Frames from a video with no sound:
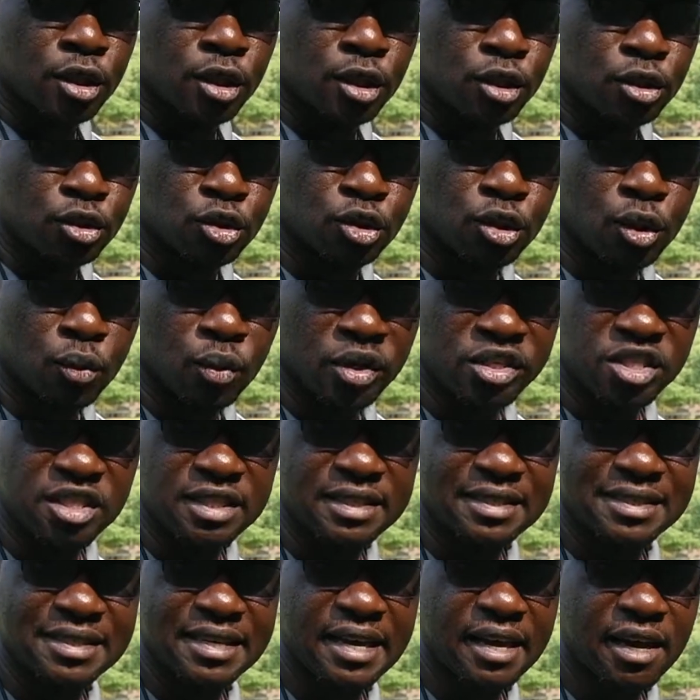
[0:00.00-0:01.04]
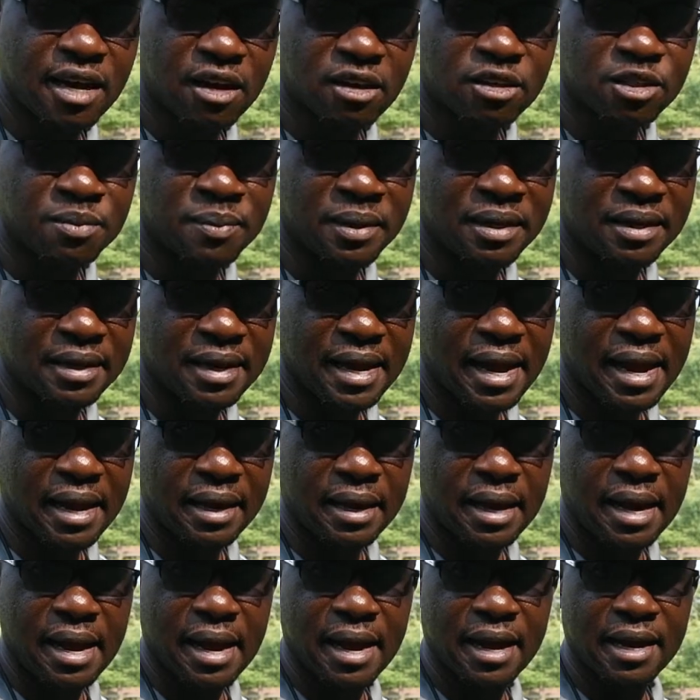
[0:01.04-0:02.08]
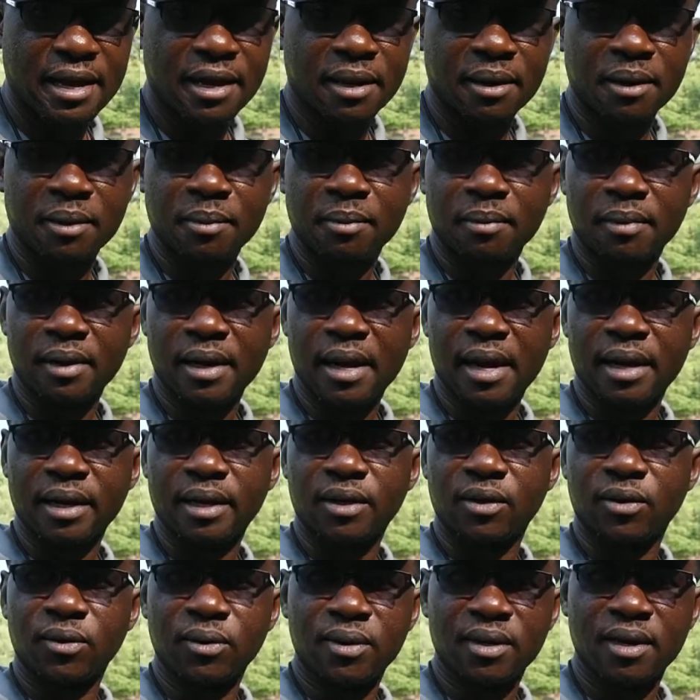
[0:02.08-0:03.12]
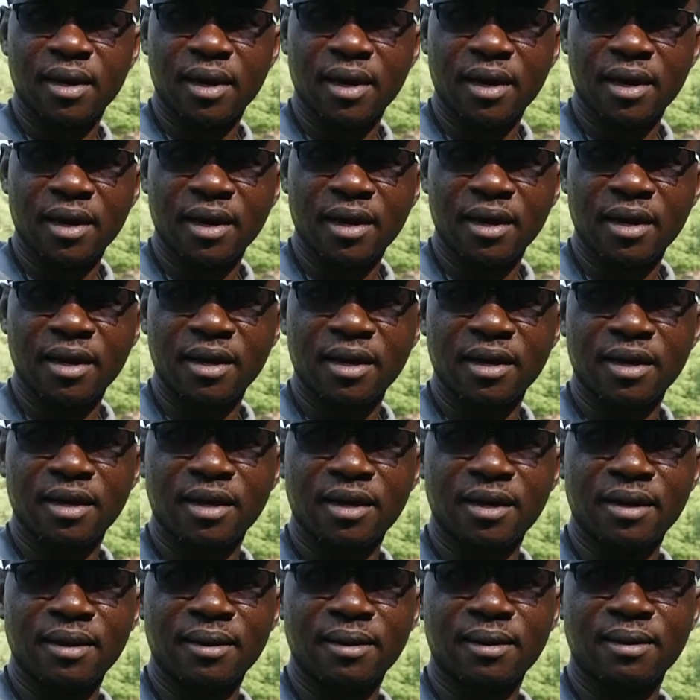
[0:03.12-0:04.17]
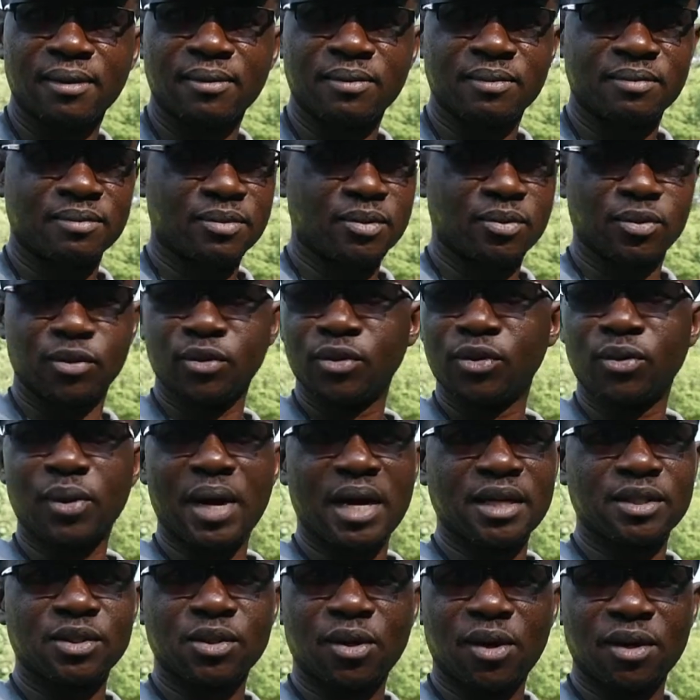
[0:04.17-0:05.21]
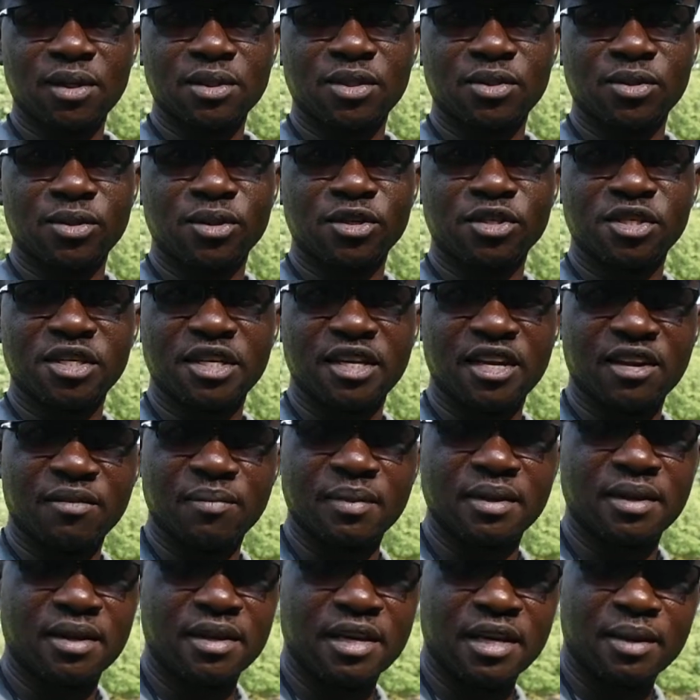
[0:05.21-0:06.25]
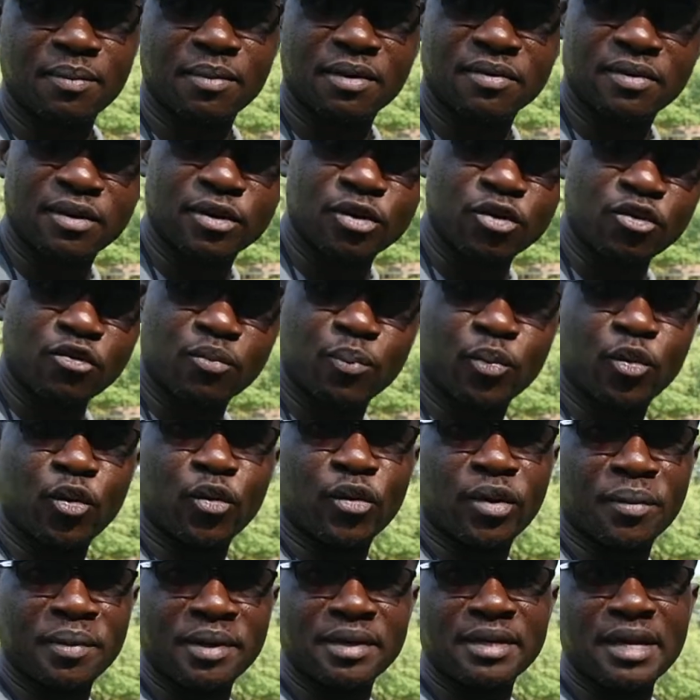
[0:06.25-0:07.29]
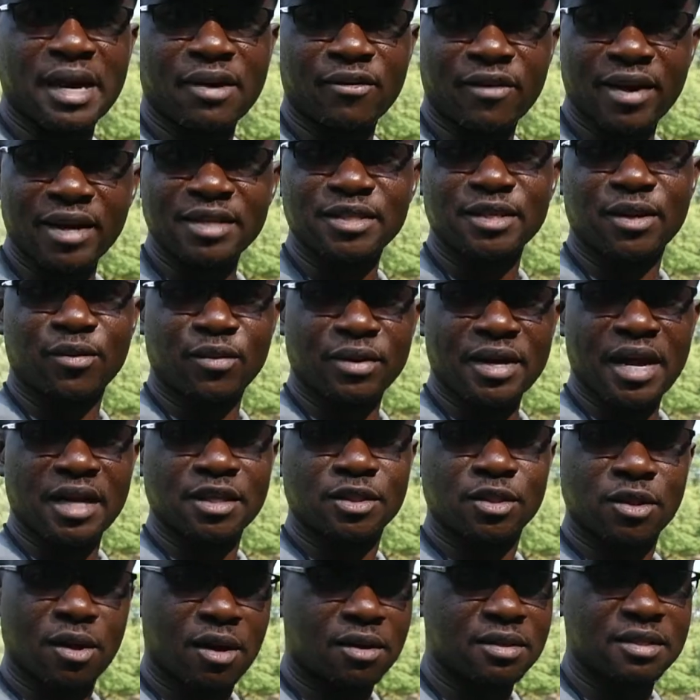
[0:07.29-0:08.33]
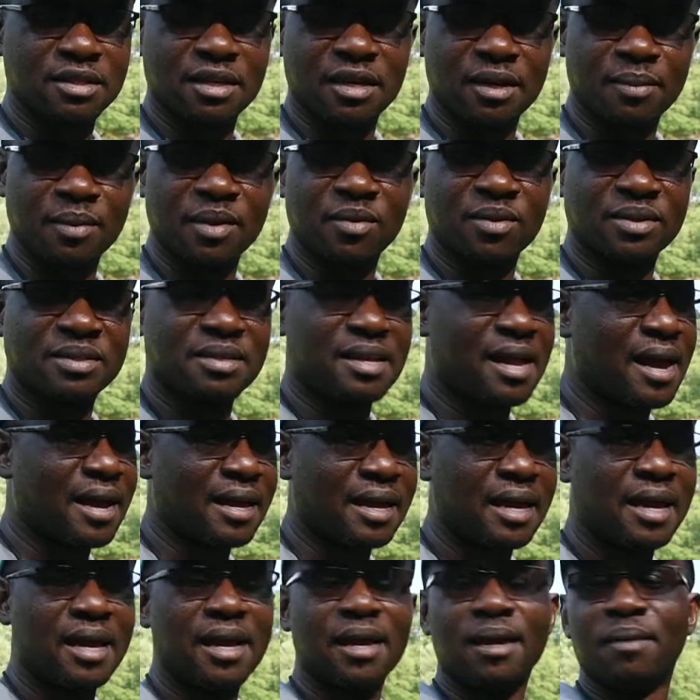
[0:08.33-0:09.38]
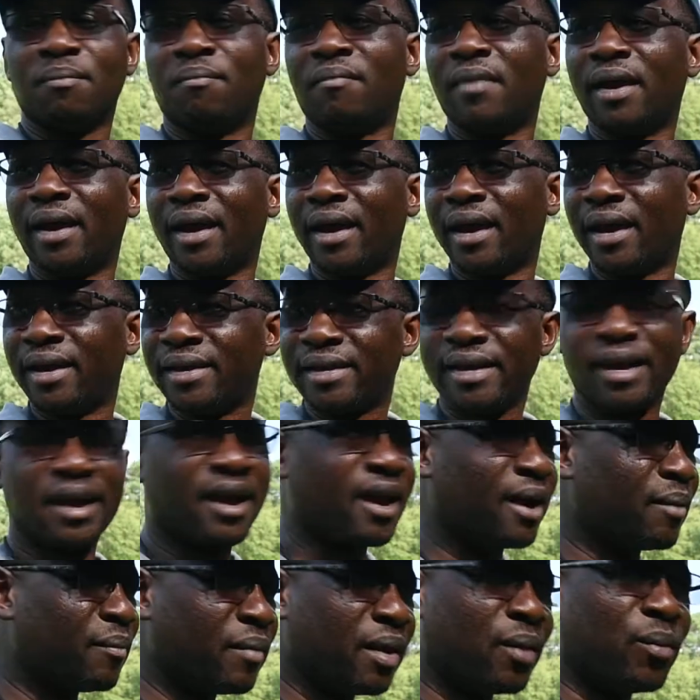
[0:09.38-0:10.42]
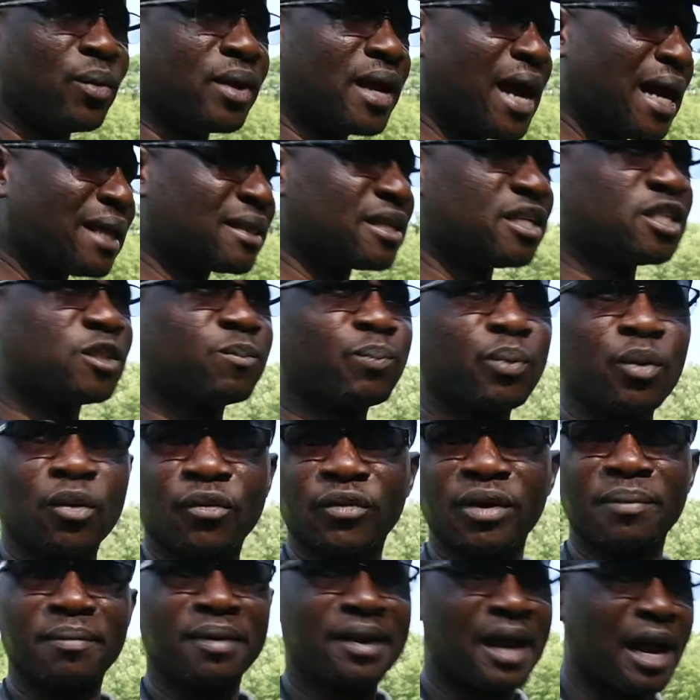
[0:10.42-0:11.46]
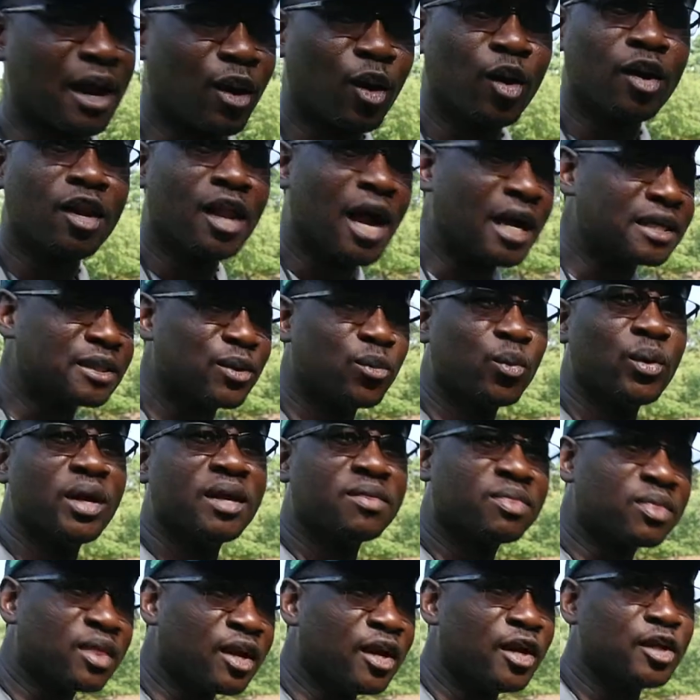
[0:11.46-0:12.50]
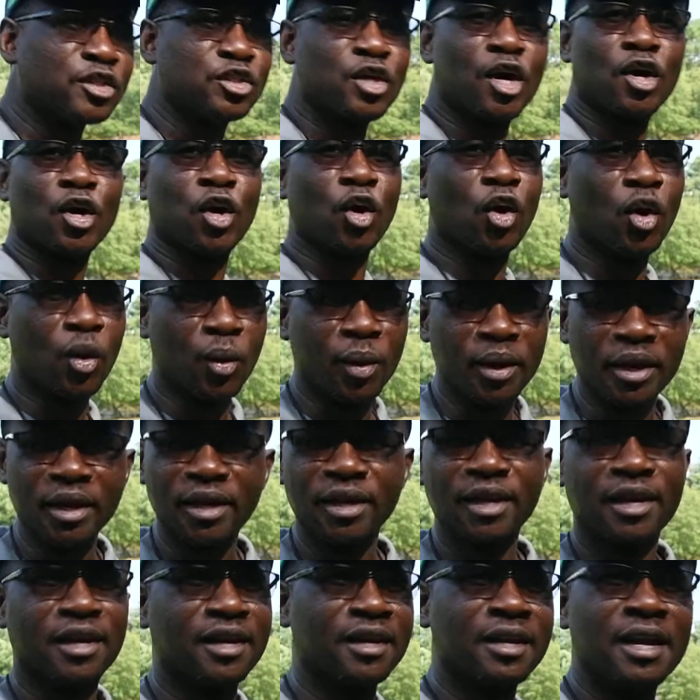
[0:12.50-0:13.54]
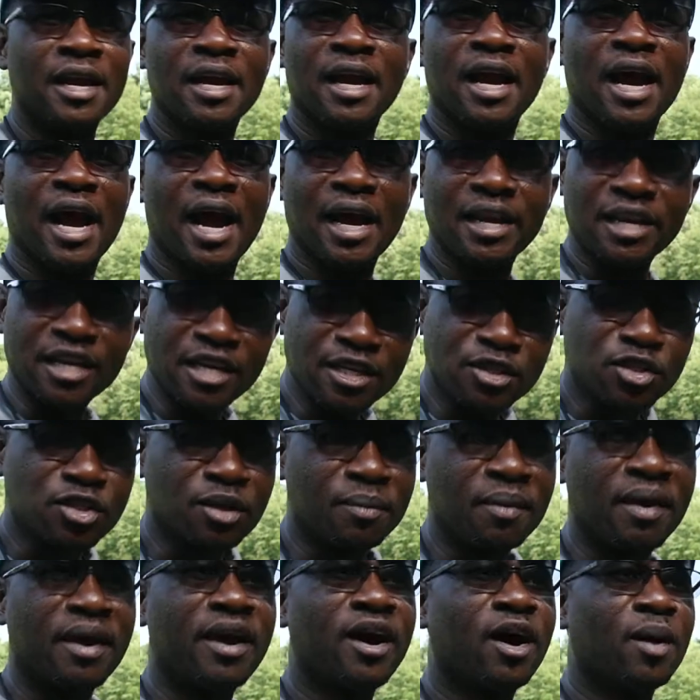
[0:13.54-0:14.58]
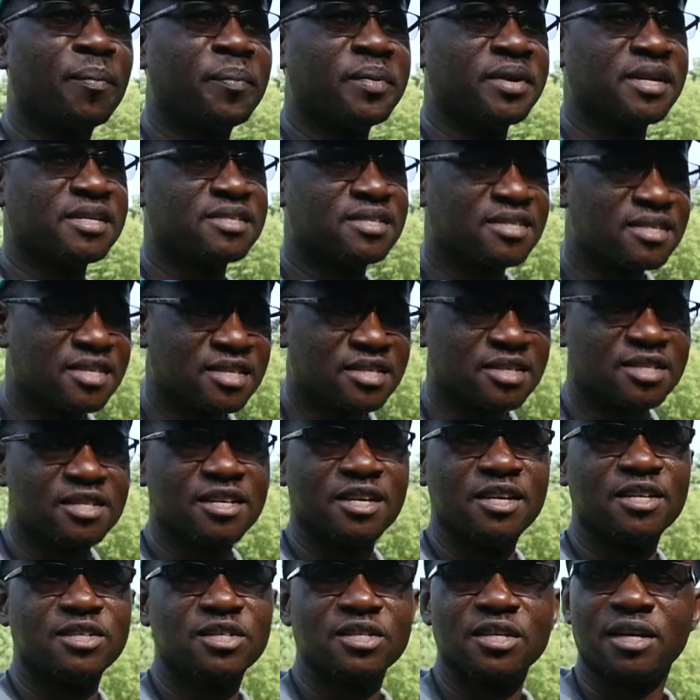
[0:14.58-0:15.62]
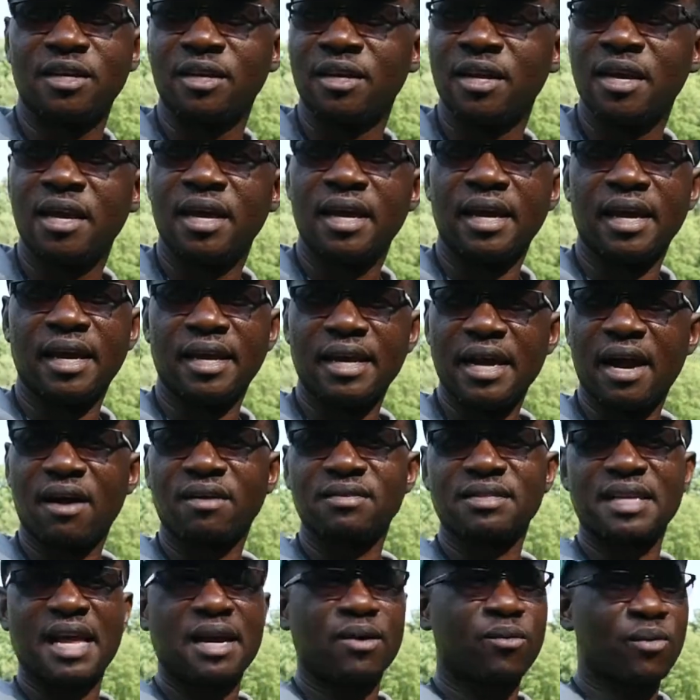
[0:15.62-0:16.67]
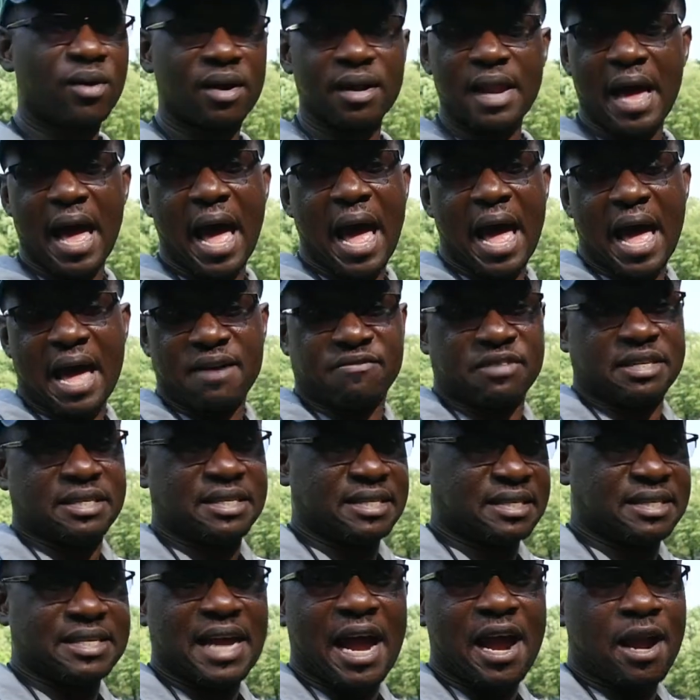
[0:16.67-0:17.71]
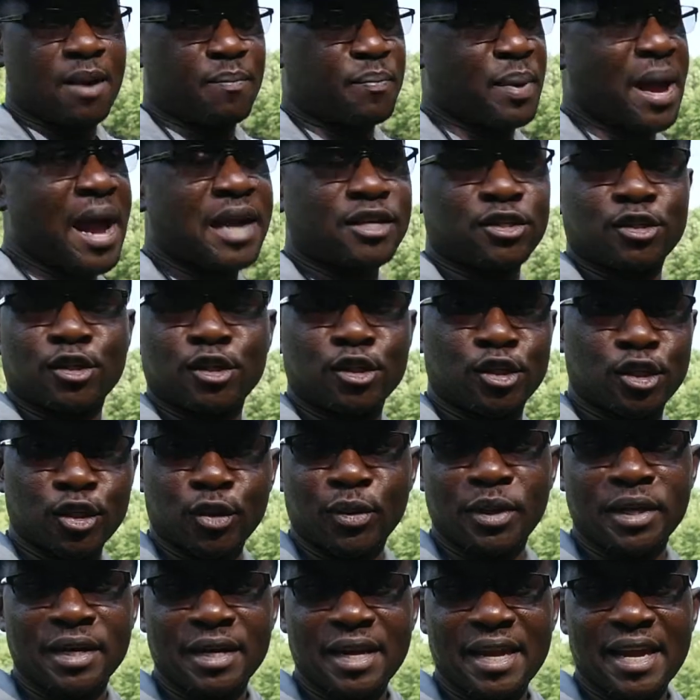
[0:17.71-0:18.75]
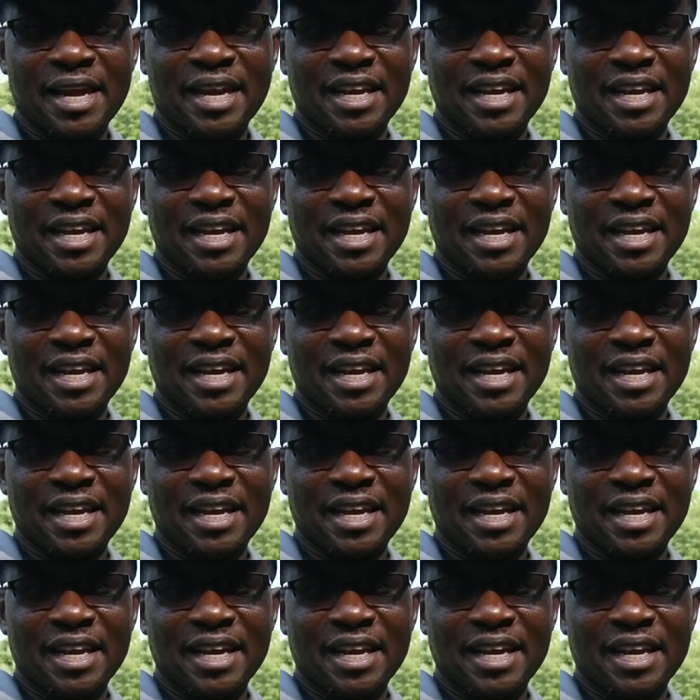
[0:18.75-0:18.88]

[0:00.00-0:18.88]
So when she tells me that, I am like, okay, who do I talk to? She gave me the name of the youth programming director. When I talked to him, he was like, man, yeah, man, we got this program, but I don't like the way things are going, and I need some help and assistance. And I was like, well, I have a desire and passion to do it.